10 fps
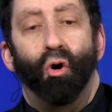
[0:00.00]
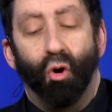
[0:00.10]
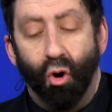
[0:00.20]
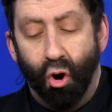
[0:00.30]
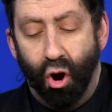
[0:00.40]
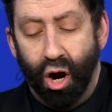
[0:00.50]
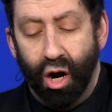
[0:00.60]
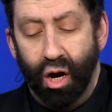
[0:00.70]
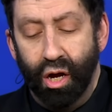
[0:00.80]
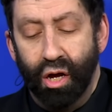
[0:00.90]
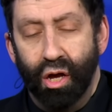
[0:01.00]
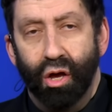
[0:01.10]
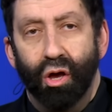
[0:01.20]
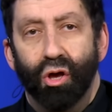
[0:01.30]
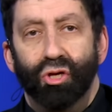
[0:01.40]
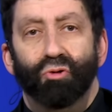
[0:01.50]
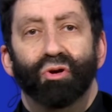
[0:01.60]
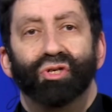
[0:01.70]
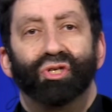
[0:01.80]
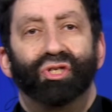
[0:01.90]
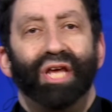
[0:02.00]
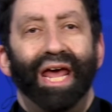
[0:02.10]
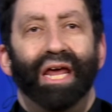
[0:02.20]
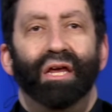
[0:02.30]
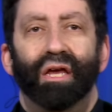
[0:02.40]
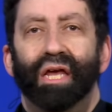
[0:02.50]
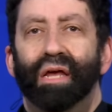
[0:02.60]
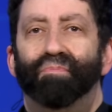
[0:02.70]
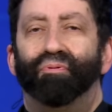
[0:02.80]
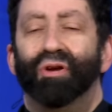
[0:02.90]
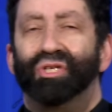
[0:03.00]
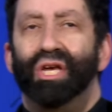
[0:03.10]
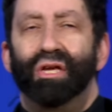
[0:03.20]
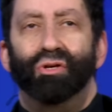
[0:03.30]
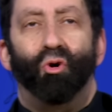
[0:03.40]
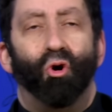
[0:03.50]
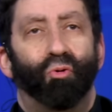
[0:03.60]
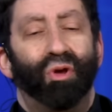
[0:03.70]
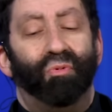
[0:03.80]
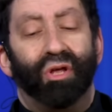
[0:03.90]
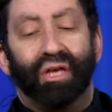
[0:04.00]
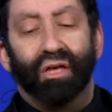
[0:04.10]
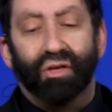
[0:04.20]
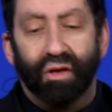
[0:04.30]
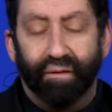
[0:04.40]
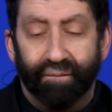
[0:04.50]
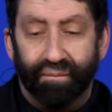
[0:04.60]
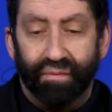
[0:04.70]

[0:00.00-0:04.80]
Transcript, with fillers: or you will stay imprisoned, or we will kill you.